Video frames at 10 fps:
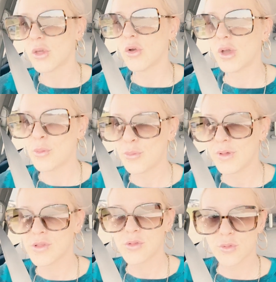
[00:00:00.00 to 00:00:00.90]
go a couple
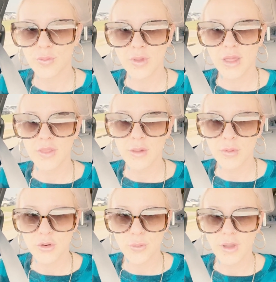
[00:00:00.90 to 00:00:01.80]
places with me. I think I'm
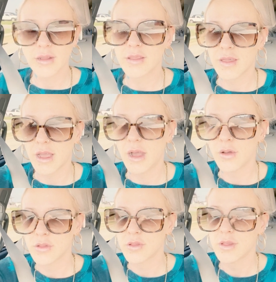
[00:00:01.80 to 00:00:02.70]
going to go back to the
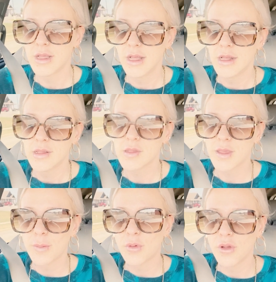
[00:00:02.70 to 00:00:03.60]
house,
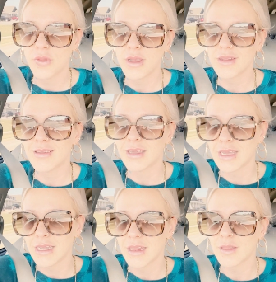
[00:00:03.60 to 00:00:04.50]
slap on like a
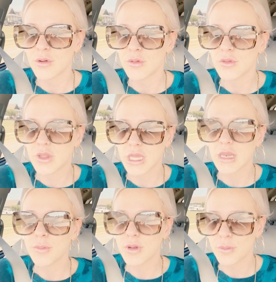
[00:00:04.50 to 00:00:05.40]
teeny little,
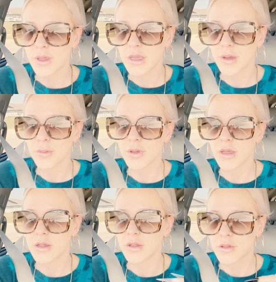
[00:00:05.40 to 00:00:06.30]
teeny bit of makeup
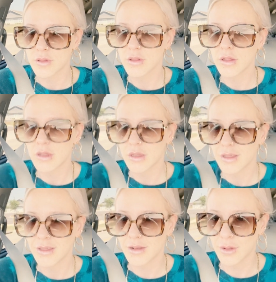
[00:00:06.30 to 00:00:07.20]
because
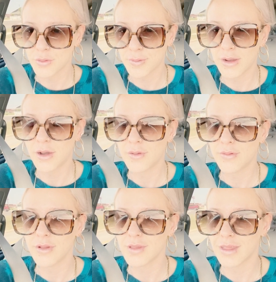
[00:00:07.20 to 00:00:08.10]
it helps my
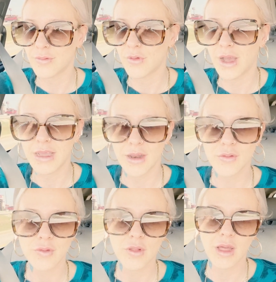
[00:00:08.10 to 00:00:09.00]
confidence level. I kind
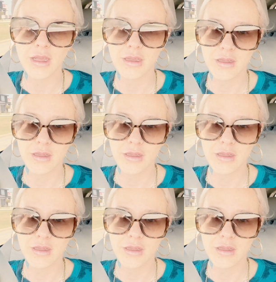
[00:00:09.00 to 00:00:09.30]
of feel like